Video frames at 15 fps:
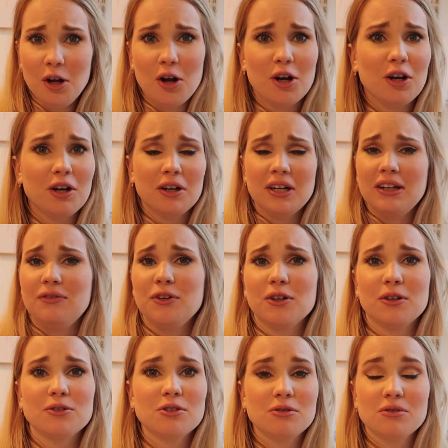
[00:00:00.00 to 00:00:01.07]
or if
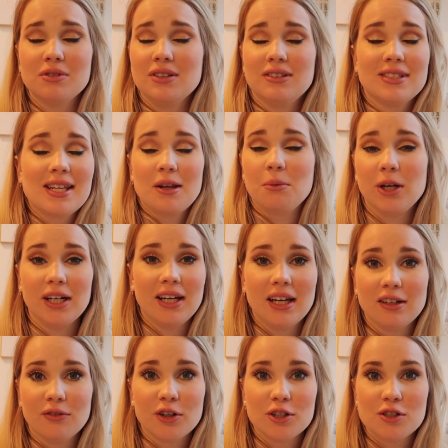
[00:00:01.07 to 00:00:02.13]
you're celebrating
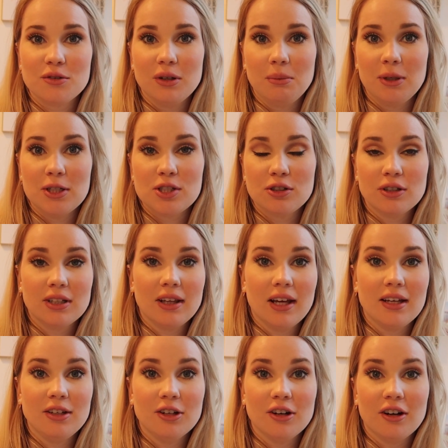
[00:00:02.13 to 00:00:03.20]
an anniversary, be sure to
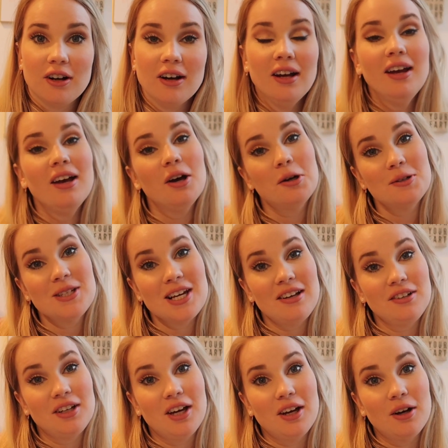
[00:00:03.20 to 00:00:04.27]
let your
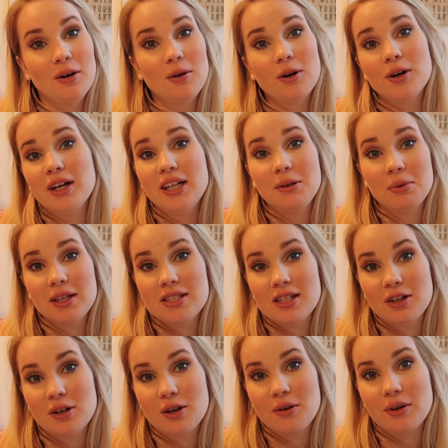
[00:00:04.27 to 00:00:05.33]
hotel know or any place
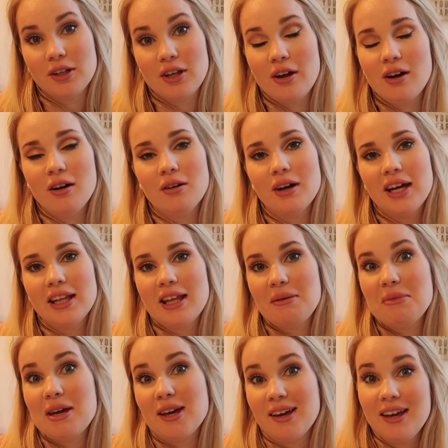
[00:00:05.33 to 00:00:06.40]
that you're going know, and they
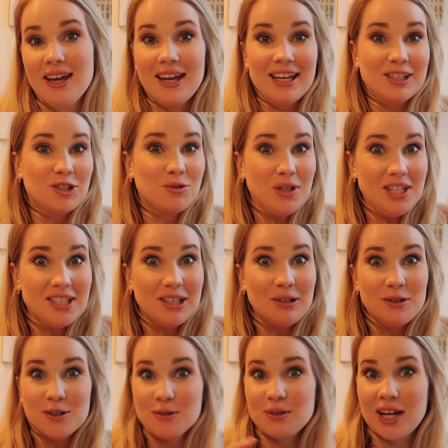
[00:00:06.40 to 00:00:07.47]
may treat
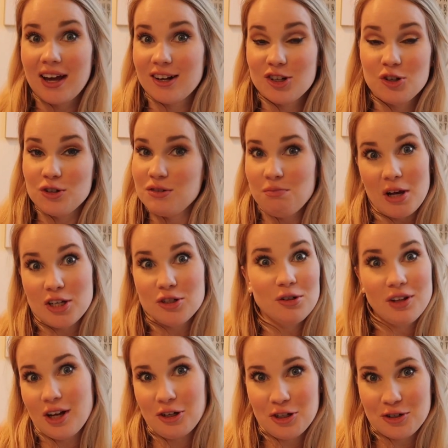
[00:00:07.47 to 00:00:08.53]
you to an extra special
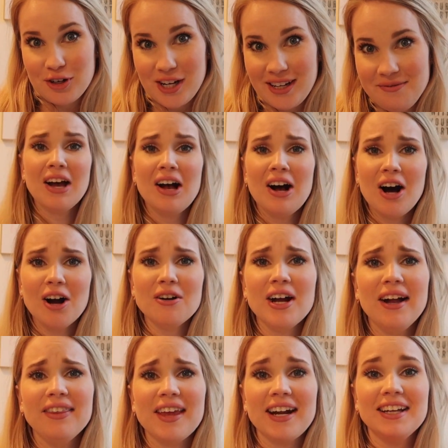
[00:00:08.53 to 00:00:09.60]
luxury. All
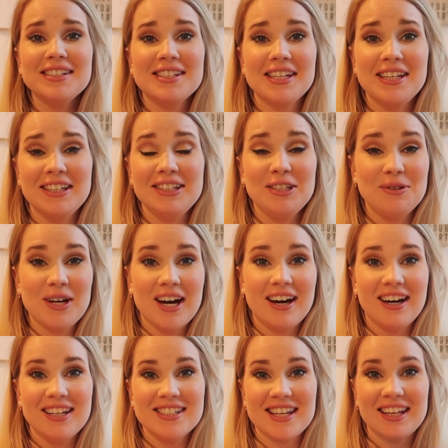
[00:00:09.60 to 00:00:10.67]
right, that is it, you
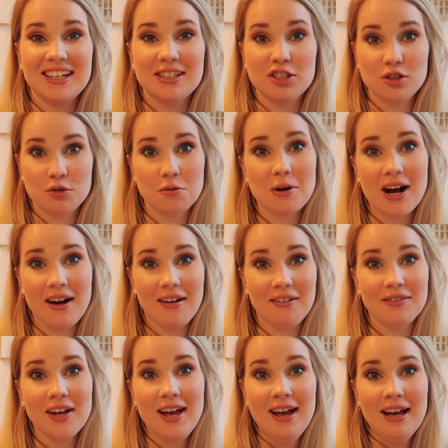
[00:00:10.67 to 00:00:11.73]
guys. That is
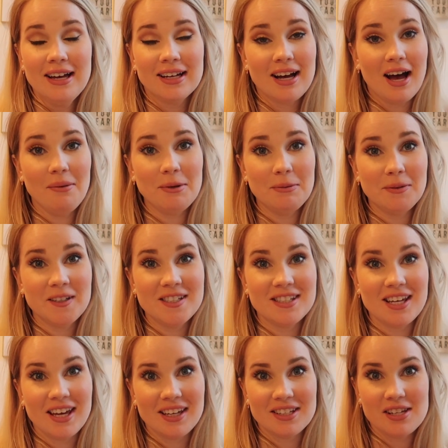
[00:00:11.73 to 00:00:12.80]
12 common
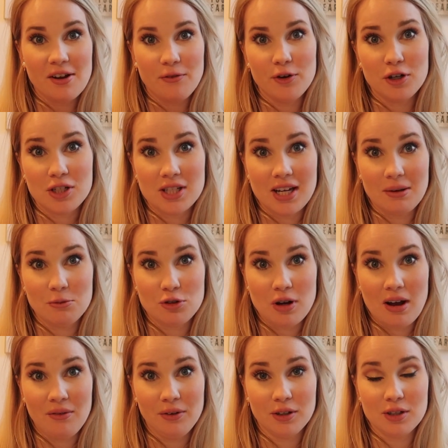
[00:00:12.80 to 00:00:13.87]
mistakes that first-time
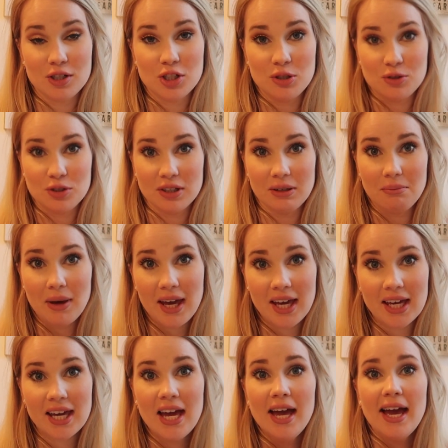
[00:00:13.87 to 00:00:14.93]
travelers usually
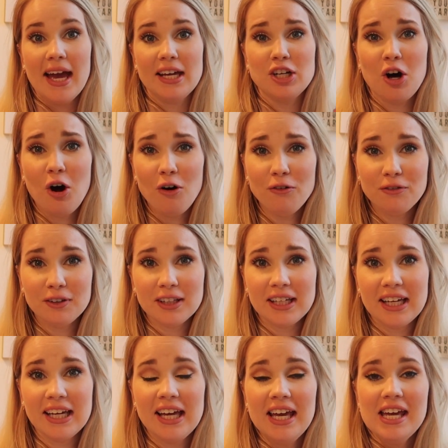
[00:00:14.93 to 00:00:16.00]
make, and
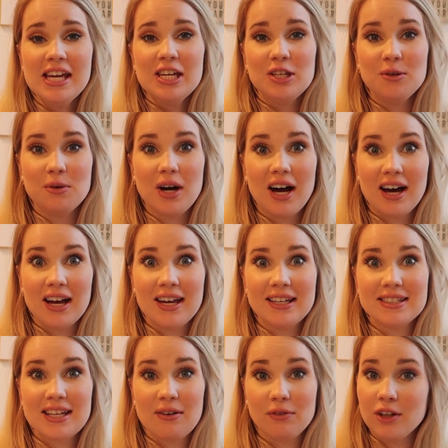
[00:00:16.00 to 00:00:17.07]
hopefully you
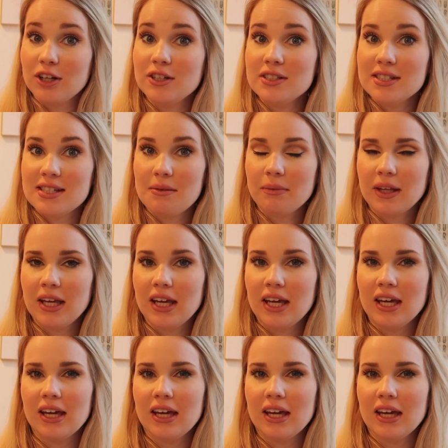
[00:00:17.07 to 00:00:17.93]
guys have learned something,